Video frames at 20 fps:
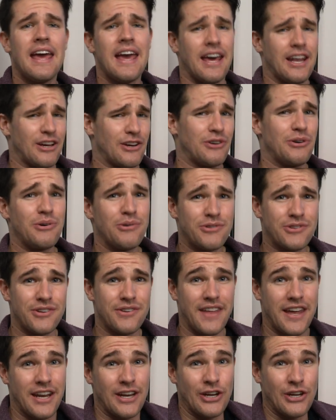and a culture
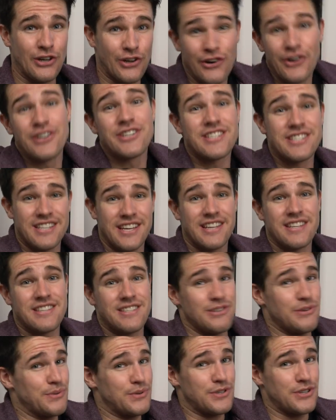that encourages us
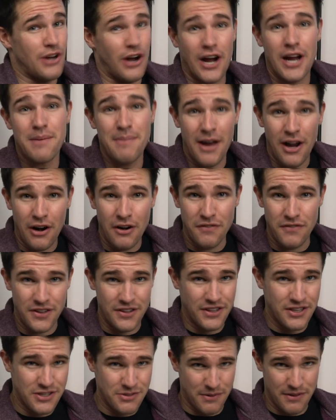to talk about our
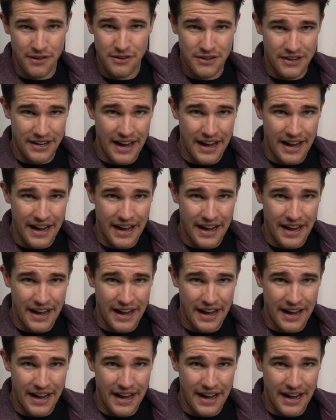feelings with other